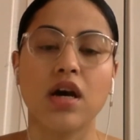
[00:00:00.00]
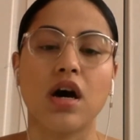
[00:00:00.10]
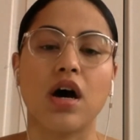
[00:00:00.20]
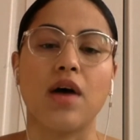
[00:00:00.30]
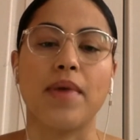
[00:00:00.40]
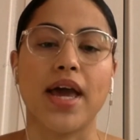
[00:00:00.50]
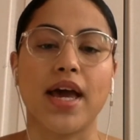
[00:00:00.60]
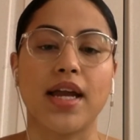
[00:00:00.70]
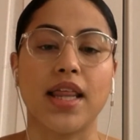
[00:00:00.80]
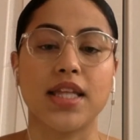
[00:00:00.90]

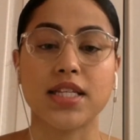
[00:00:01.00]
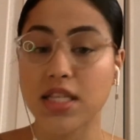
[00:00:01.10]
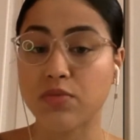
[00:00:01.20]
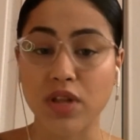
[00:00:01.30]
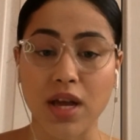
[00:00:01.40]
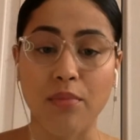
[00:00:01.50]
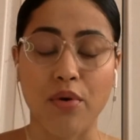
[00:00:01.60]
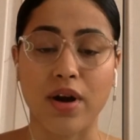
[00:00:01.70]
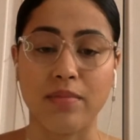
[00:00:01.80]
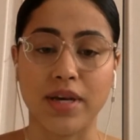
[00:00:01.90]
And this is really
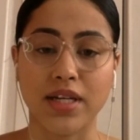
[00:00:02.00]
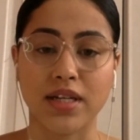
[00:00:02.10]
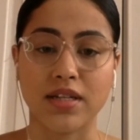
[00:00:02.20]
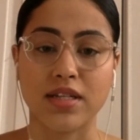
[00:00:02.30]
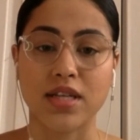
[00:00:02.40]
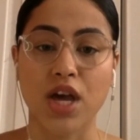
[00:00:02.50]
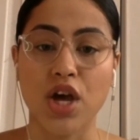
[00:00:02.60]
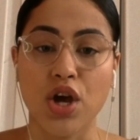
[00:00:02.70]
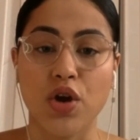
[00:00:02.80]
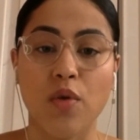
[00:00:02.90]
important because
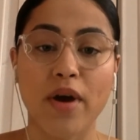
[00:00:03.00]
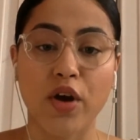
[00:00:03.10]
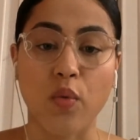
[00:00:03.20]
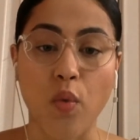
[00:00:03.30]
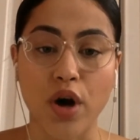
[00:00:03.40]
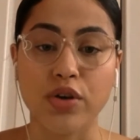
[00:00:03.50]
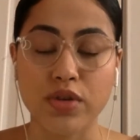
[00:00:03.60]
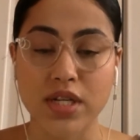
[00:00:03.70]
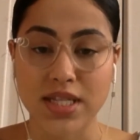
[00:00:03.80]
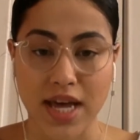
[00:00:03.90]
no matter what you
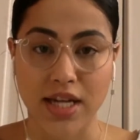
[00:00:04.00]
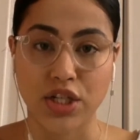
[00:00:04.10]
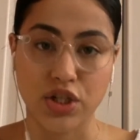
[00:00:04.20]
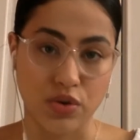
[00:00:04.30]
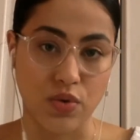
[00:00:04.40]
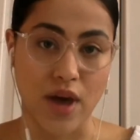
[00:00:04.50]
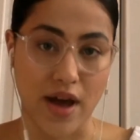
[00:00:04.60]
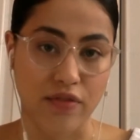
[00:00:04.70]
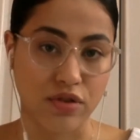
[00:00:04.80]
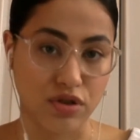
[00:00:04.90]
decide to do
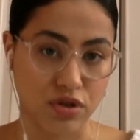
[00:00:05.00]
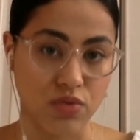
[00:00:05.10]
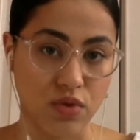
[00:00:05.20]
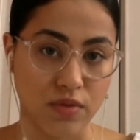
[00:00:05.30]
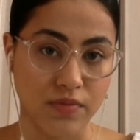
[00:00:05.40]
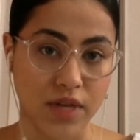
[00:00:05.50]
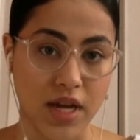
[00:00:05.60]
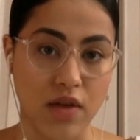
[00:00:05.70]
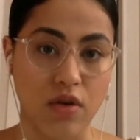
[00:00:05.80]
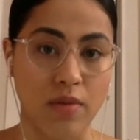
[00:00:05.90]
after school,
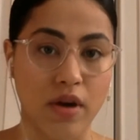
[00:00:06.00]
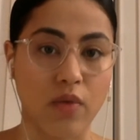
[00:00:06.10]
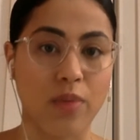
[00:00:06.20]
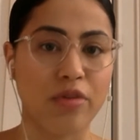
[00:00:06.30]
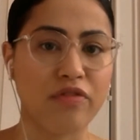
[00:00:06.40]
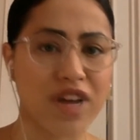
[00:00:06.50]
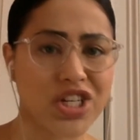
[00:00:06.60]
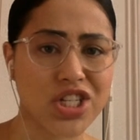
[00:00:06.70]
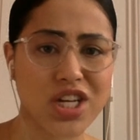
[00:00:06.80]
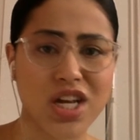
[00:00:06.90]
okay, no matter what
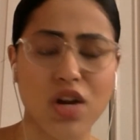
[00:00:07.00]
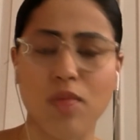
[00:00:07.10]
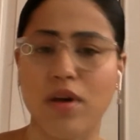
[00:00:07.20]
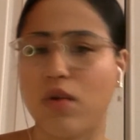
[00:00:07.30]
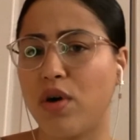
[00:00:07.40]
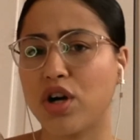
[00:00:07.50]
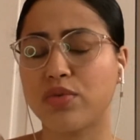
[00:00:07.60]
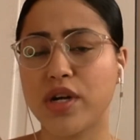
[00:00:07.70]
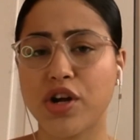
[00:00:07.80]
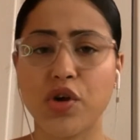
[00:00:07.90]
profession, no matter what
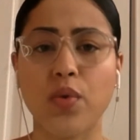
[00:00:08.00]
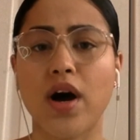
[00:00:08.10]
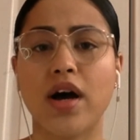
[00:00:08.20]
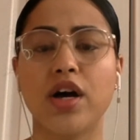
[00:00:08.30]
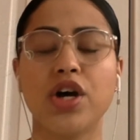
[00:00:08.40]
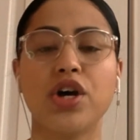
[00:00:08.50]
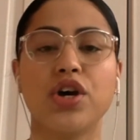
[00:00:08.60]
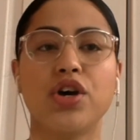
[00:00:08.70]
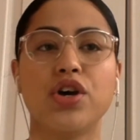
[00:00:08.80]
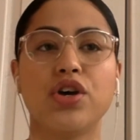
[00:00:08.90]
career you want,
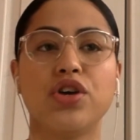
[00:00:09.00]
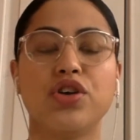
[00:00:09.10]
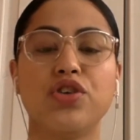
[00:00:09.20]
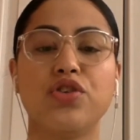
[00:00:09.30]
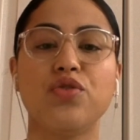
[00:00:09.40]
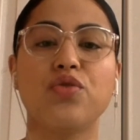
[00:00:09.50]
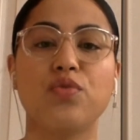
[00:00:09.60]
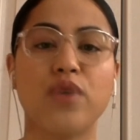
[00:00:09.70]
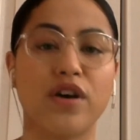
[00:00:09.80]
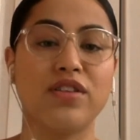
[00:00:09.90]
you
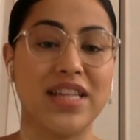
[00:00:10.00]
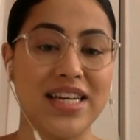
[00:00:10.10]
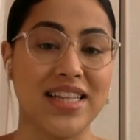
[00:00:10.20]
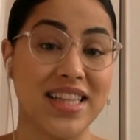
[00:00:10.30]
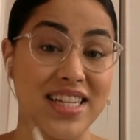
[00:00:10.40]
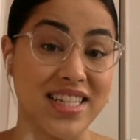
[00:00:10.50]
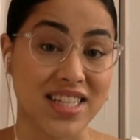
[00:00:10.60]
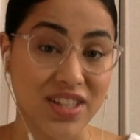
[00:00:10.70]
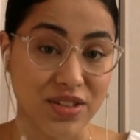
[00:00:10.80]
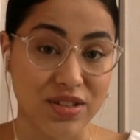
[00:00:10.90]
will need these
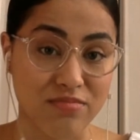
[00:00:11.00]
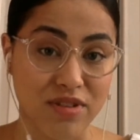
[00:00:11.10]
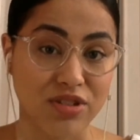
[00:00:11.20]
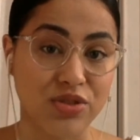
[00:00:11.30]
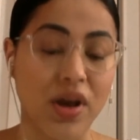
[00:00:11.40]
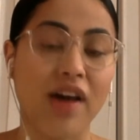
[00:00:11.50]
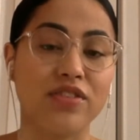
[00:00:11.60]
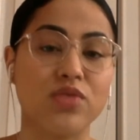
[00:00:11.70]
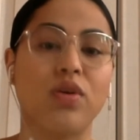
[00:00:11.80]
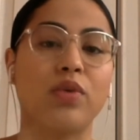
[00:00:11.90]
skills because you have
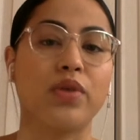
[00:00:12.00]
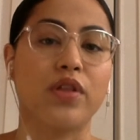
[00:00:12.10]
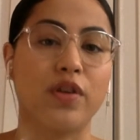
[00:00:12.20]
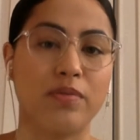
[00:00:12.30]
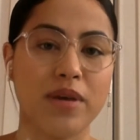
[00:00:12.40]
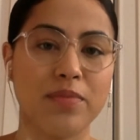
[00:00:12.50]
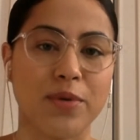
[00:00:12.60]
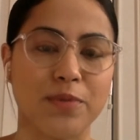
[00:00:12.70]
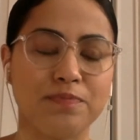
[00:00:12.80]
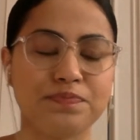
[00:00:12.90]
to work with other people.